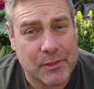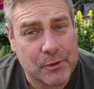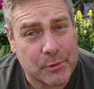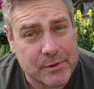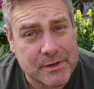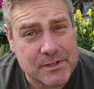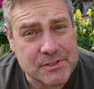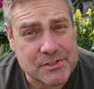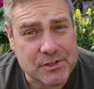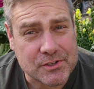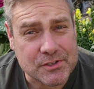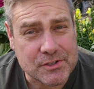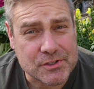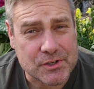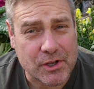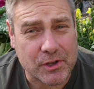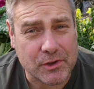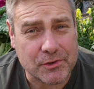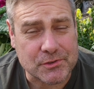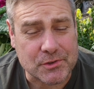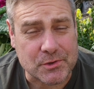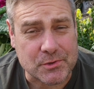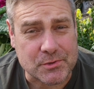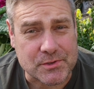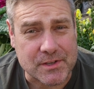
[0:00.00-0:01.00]
the research
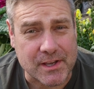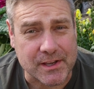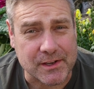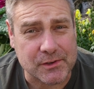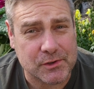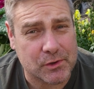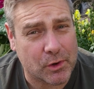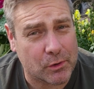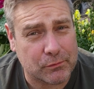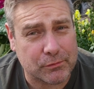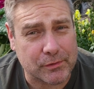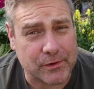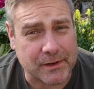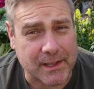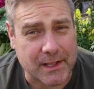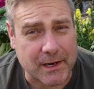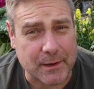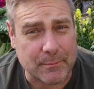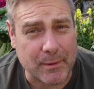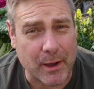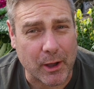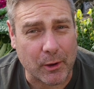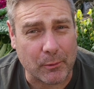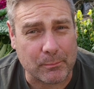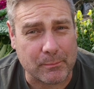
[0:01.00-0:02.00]
also said, don't forget
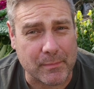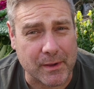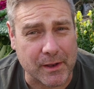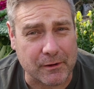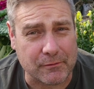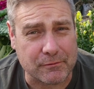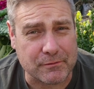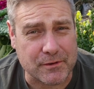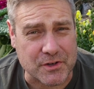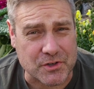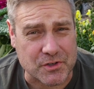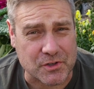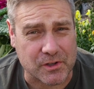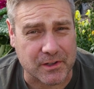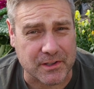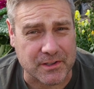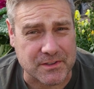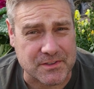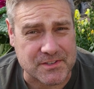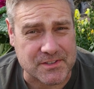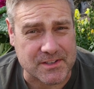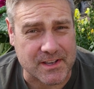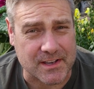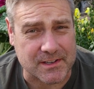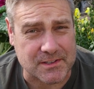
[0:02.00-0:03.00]
about beneficial
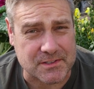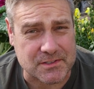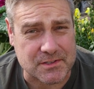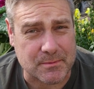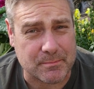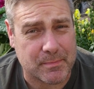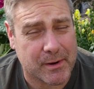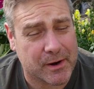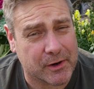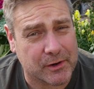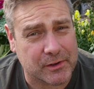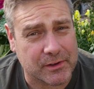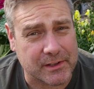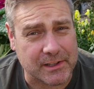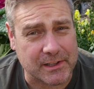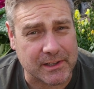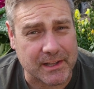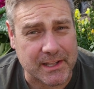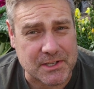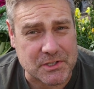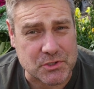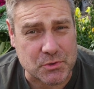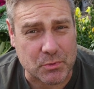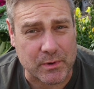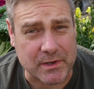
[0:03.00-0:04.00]
insects. Apparently
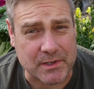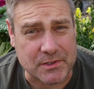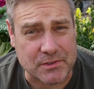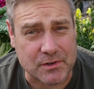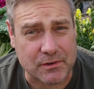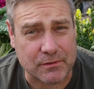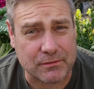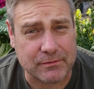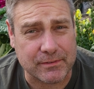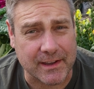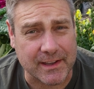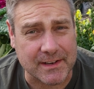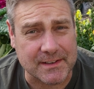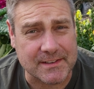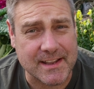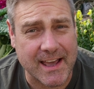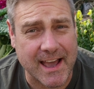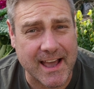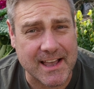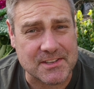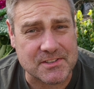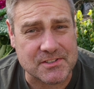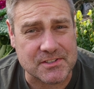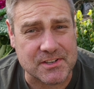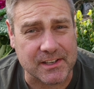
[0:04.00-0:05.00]
lacewings are
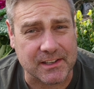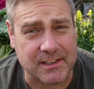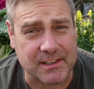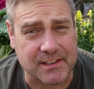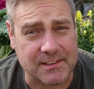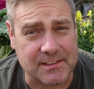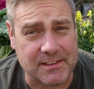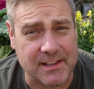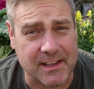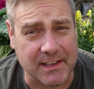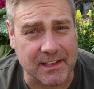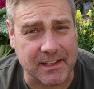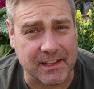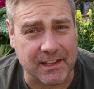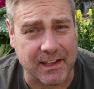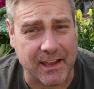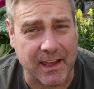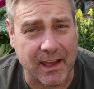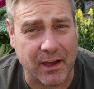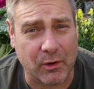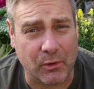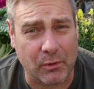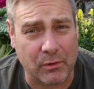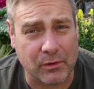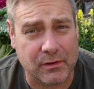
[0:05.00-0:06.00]
fantastic at taking
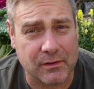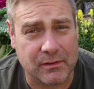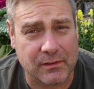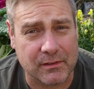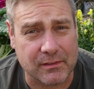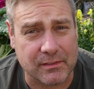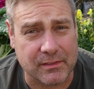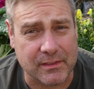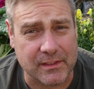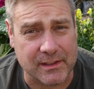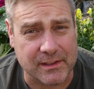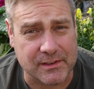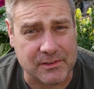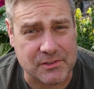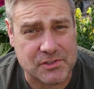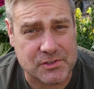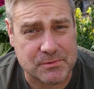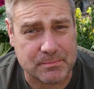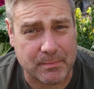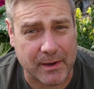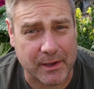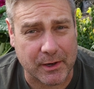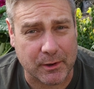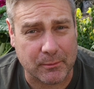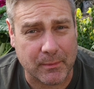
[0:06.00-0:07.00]
out these
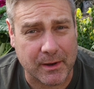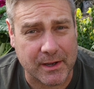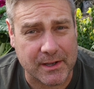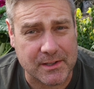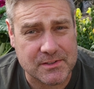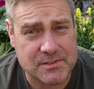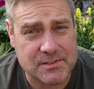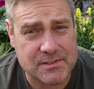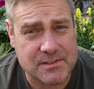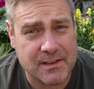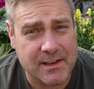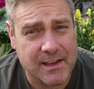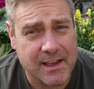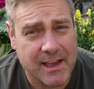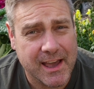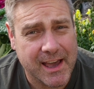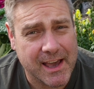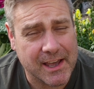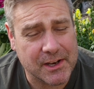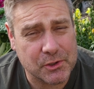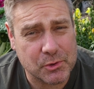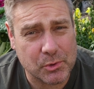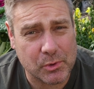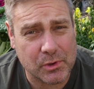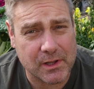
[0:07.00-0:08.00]
spider mites,
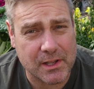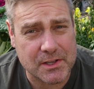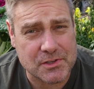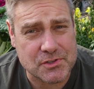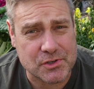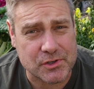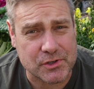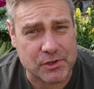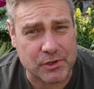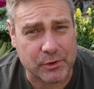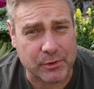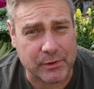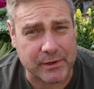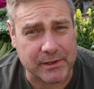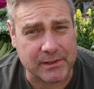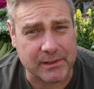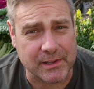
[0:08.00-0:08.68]
and to a lesser degree,